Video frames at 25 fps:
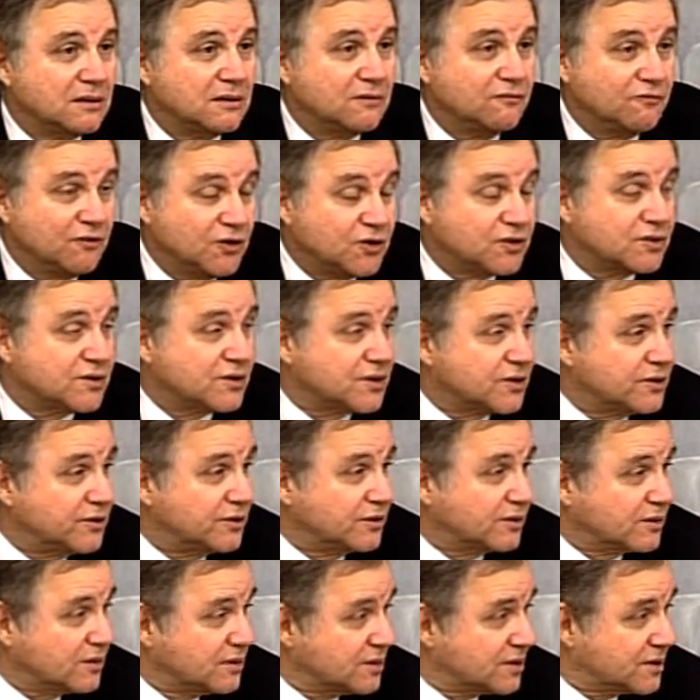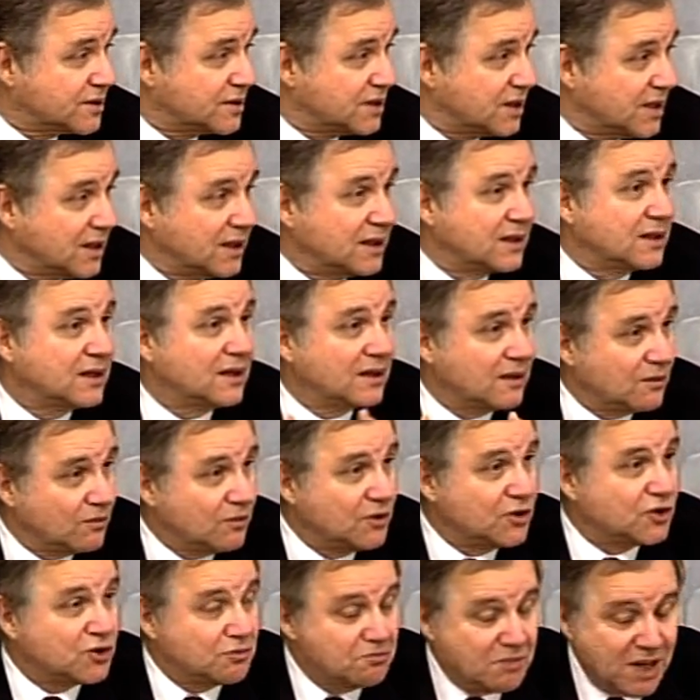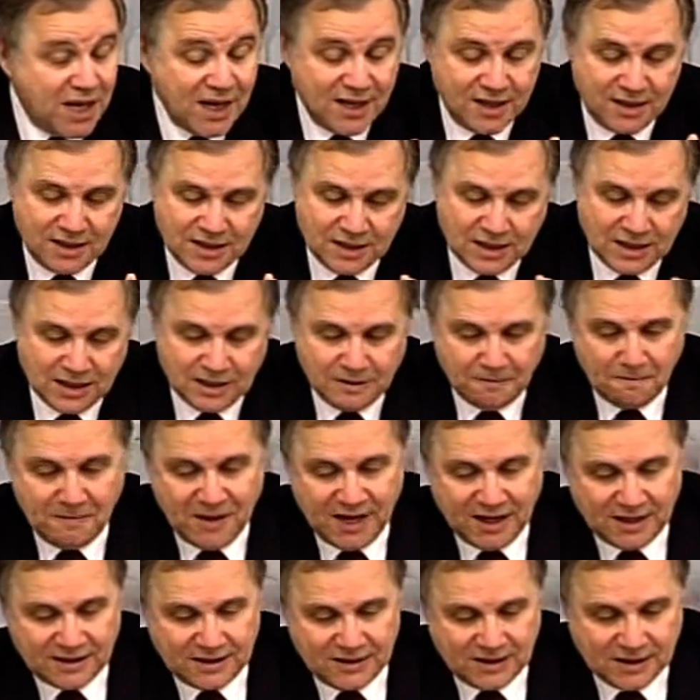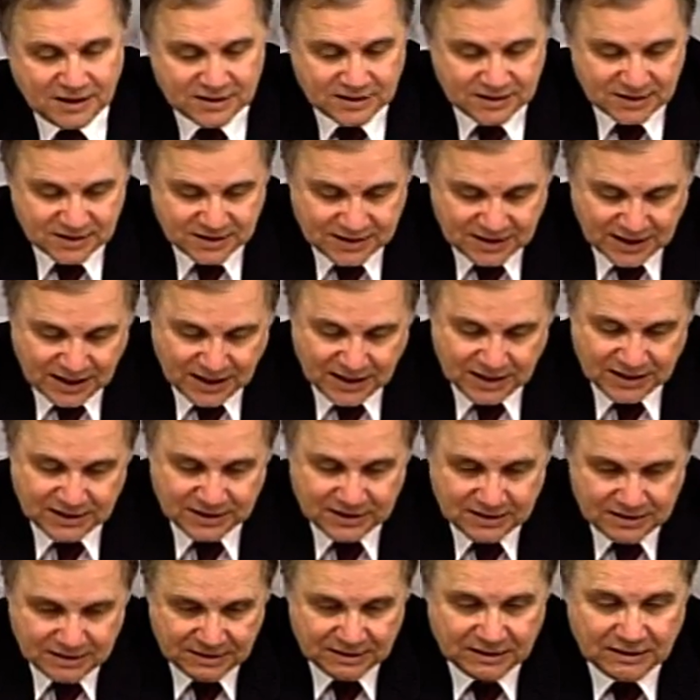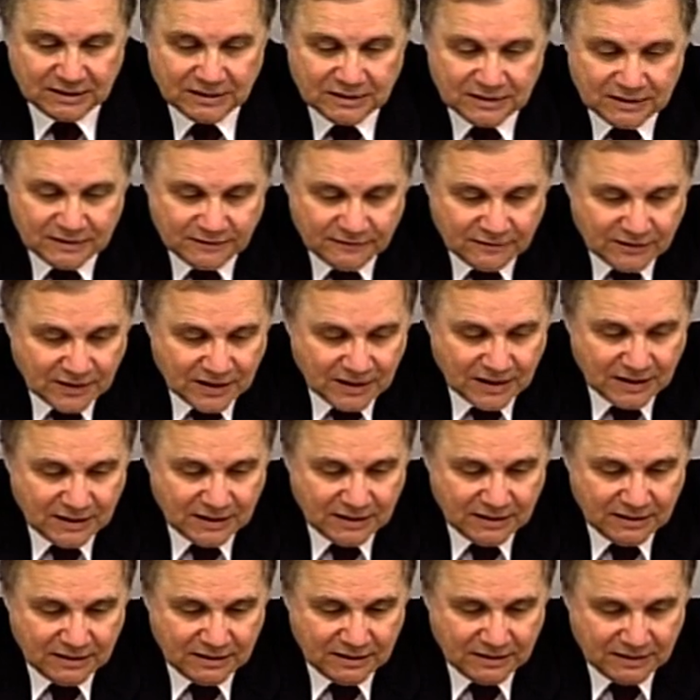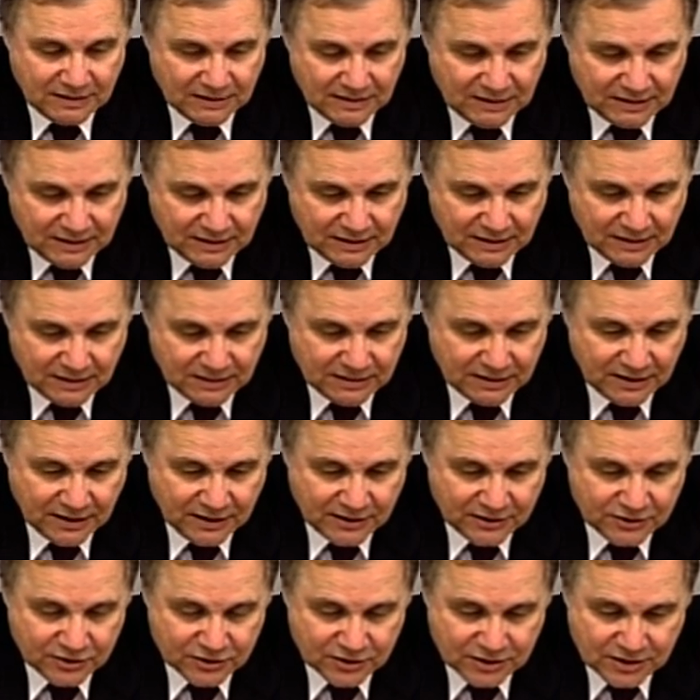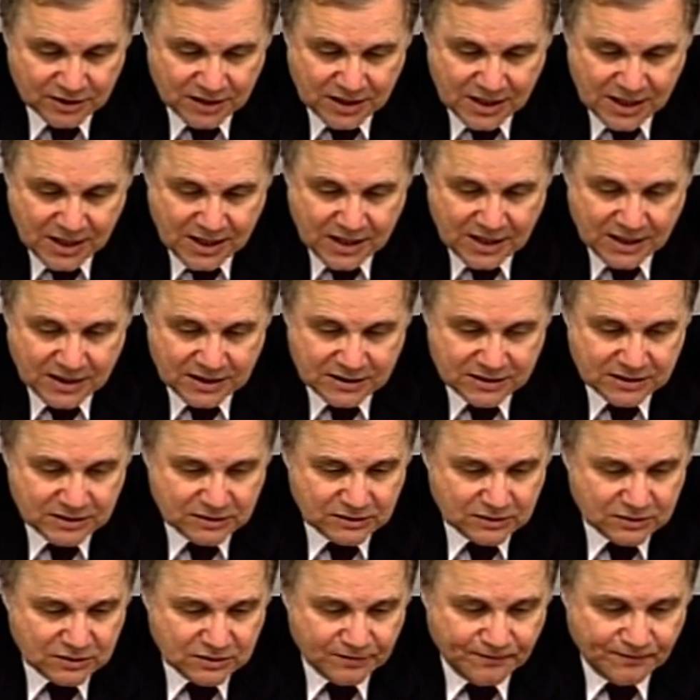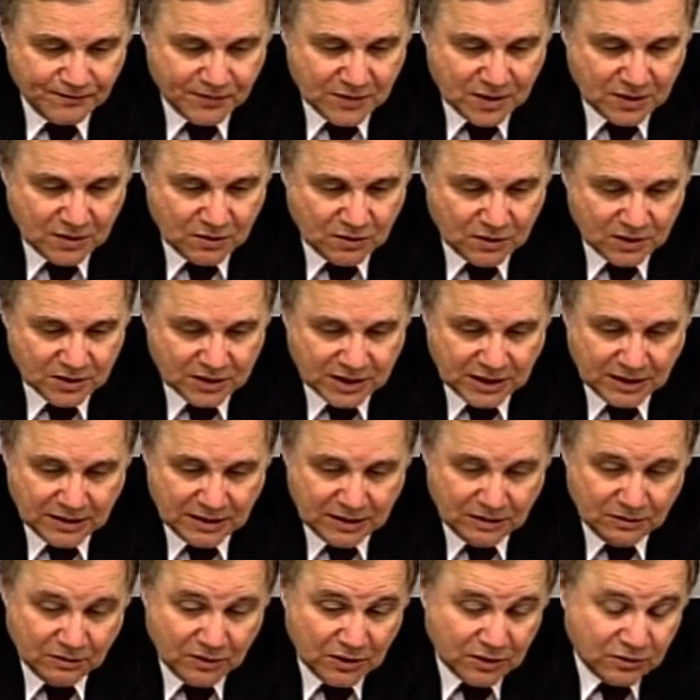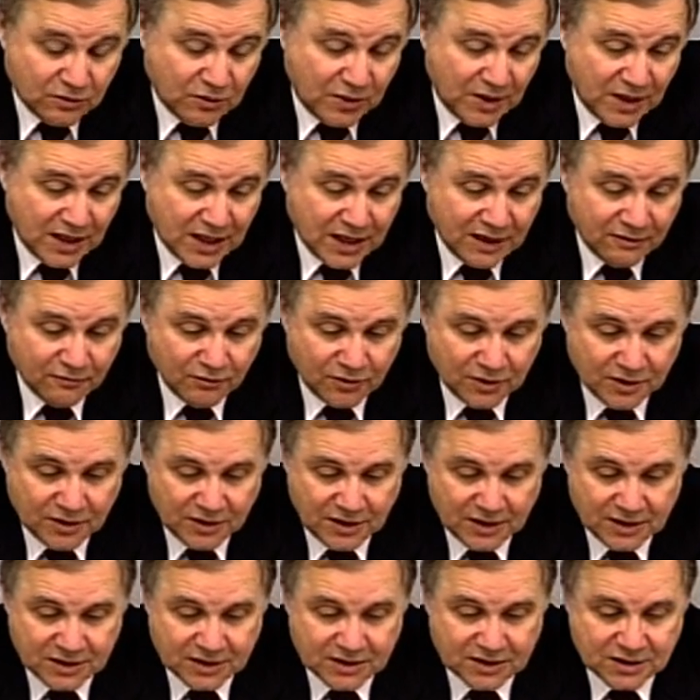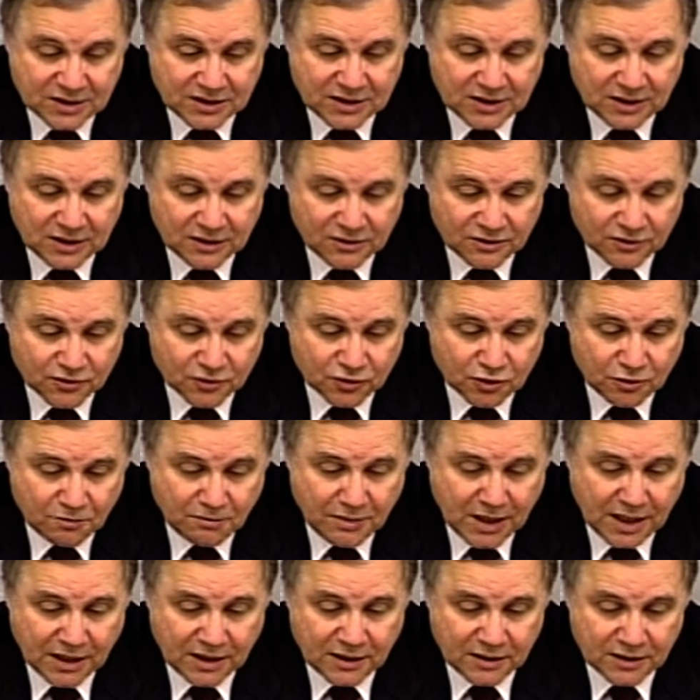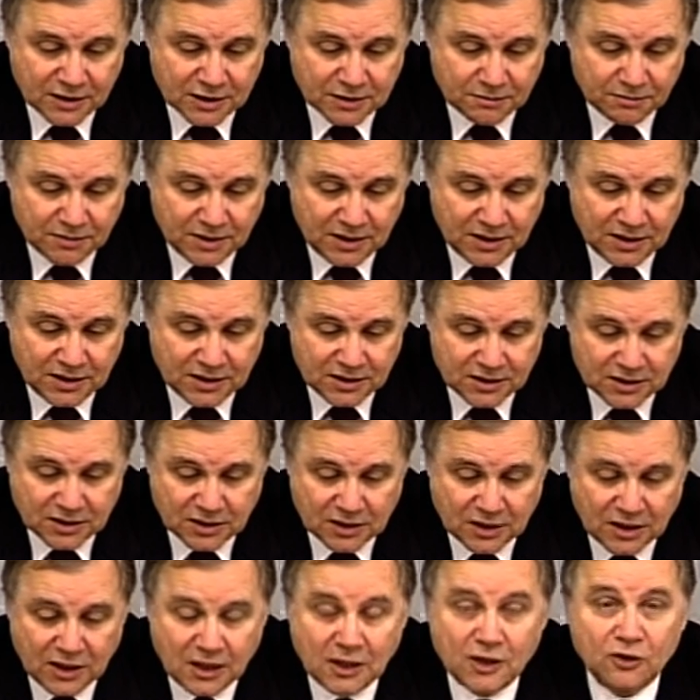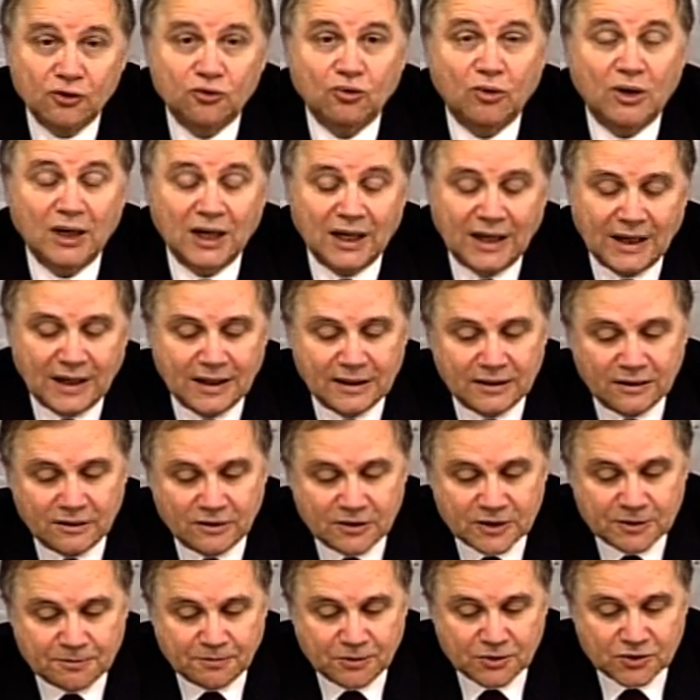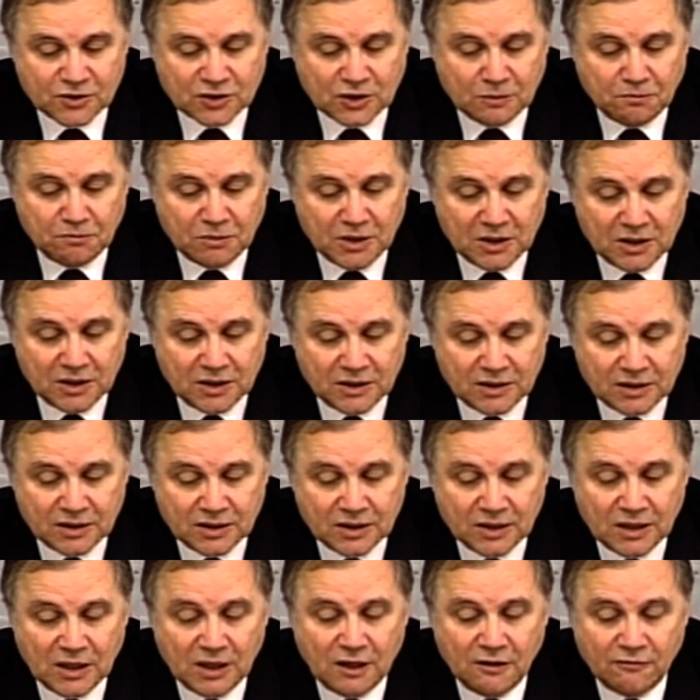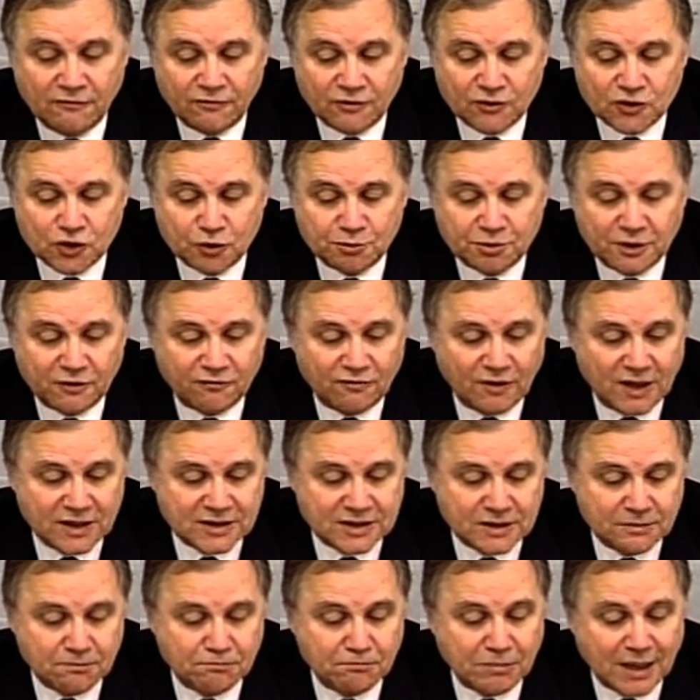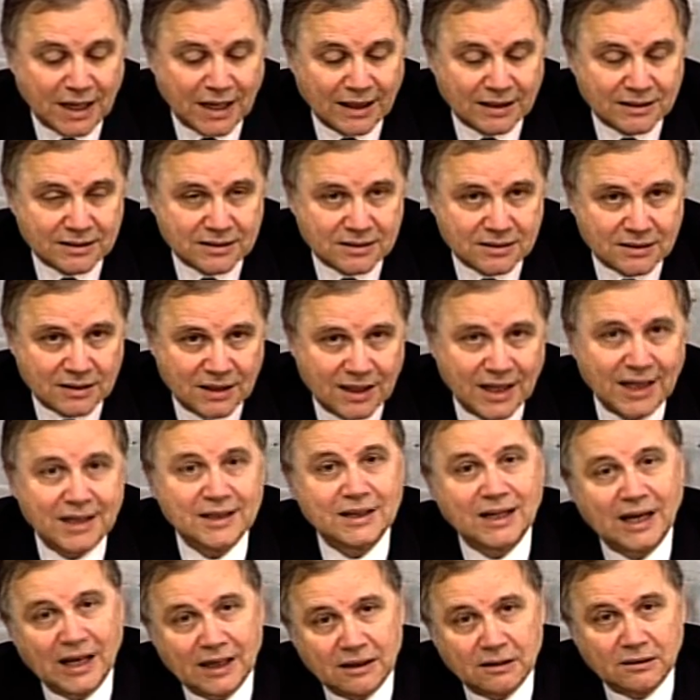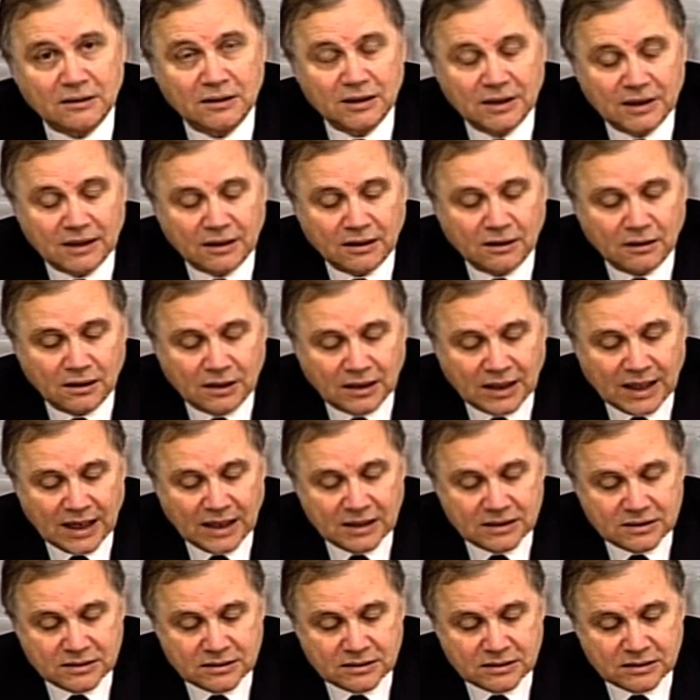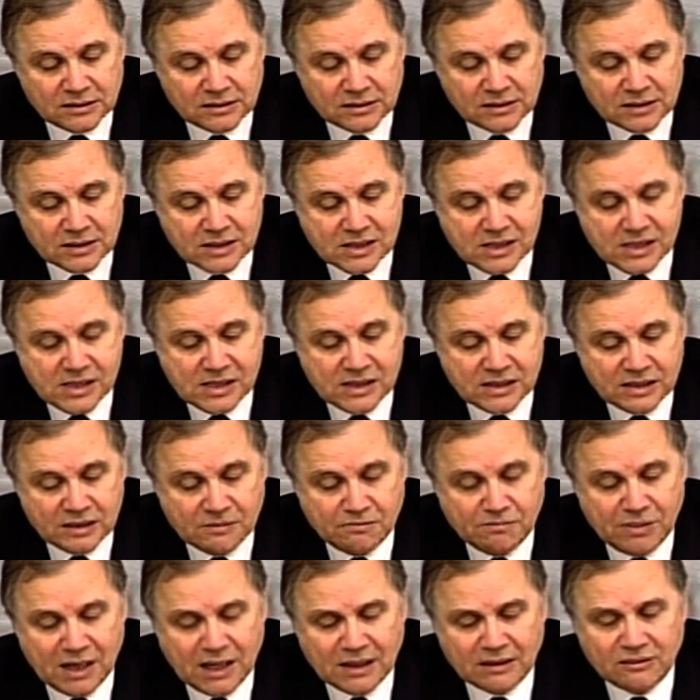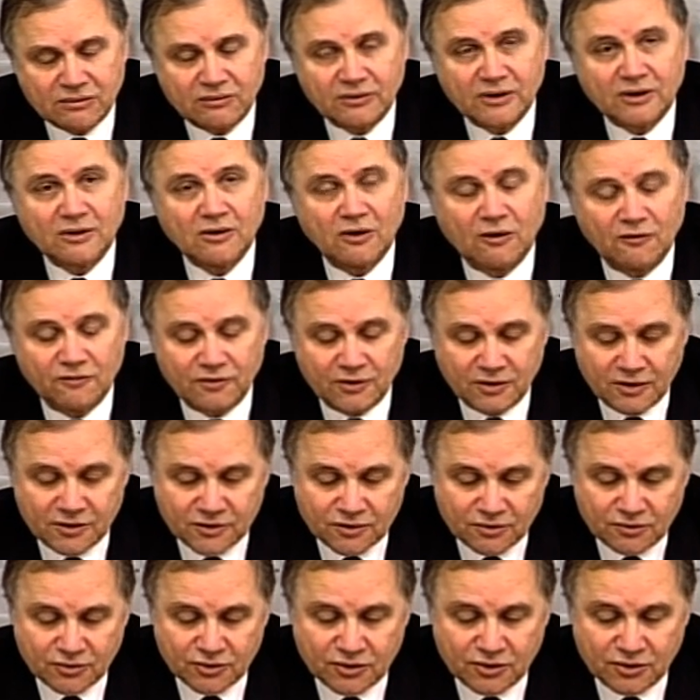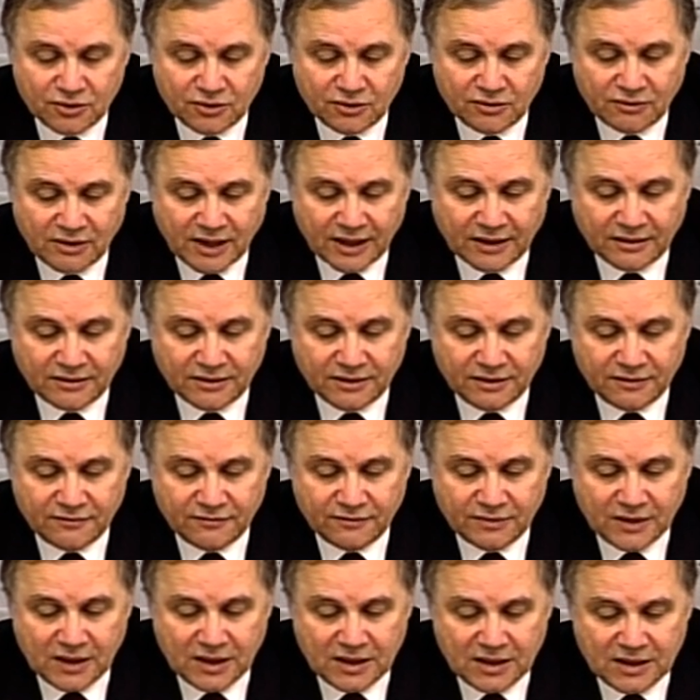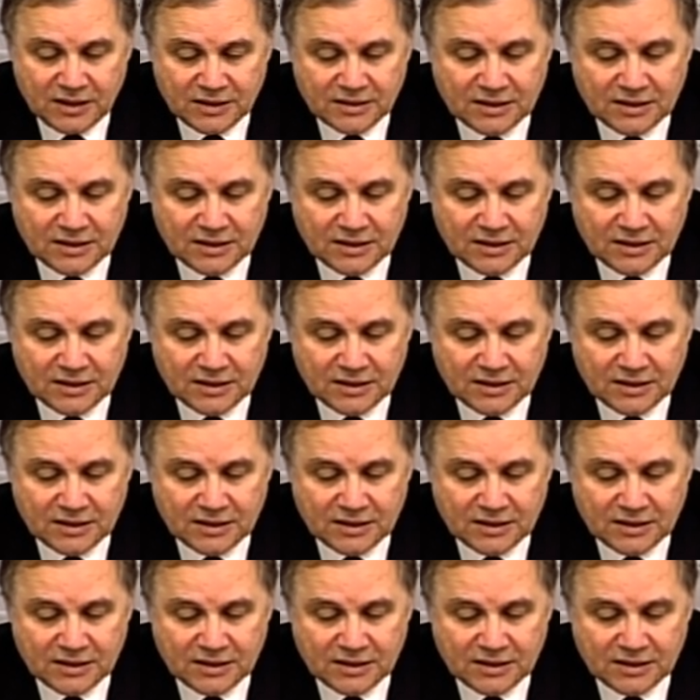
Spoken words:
vicious circles, and which may make the exercise really a danger. So what we have with this single resolution mechanism is to align the responsibility for supervising banks and handling crisis. The Bank Recovery and Resolution Directive is